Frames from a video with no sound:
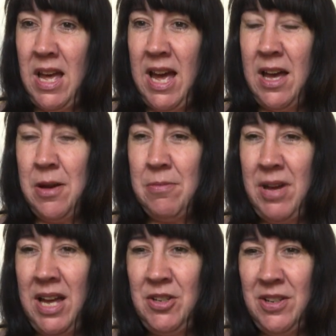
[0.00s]

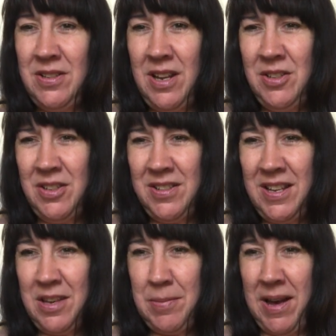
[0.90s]
And just
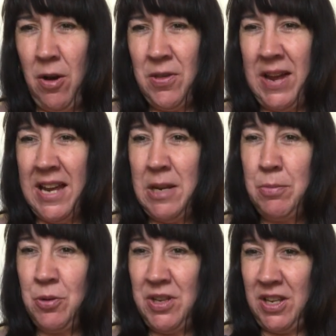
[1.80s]
think about, are there any
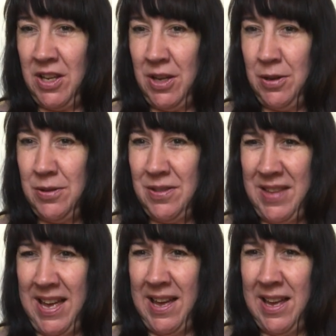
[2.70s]
body cues
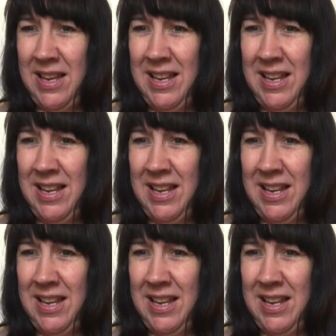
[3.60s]
there?